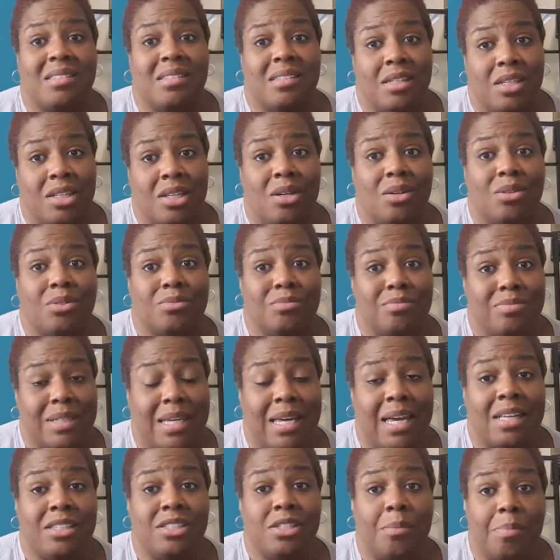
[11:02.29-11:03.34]
you know,
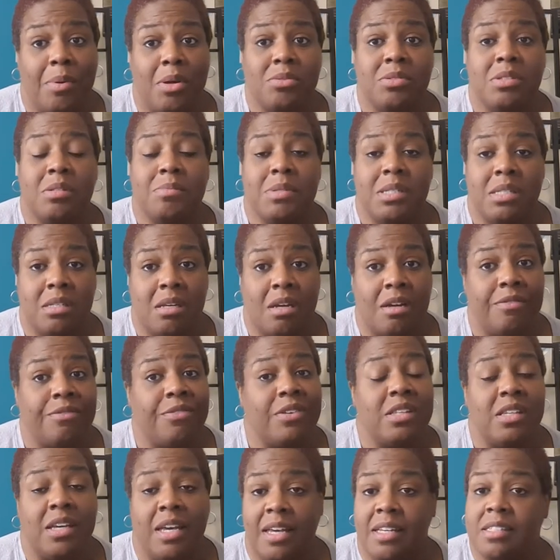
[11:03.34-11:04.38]
catch up on some stuff.
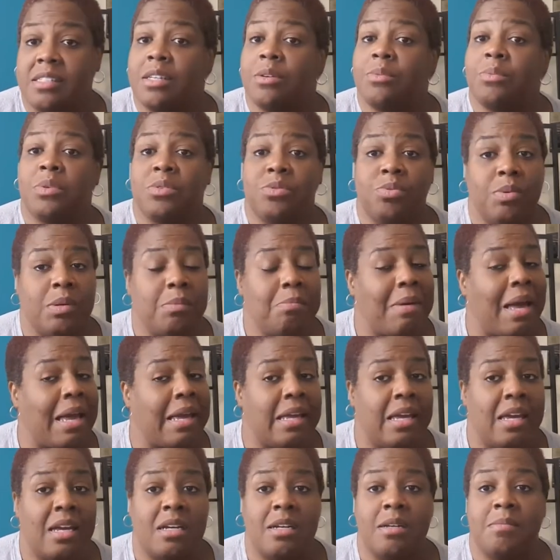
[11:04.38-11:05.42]
And yes, it was with my
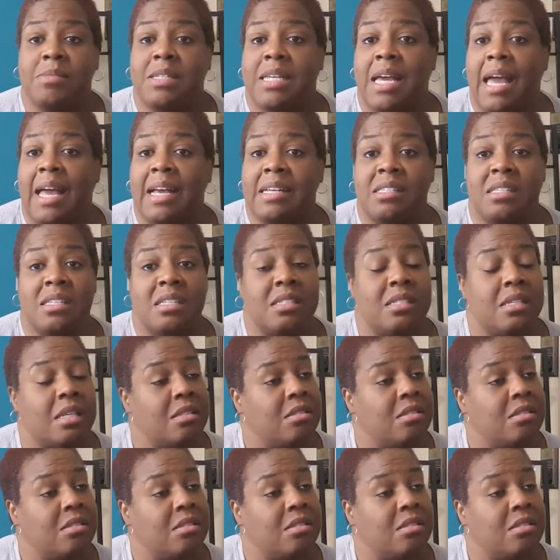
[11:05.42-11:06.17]
income taxes.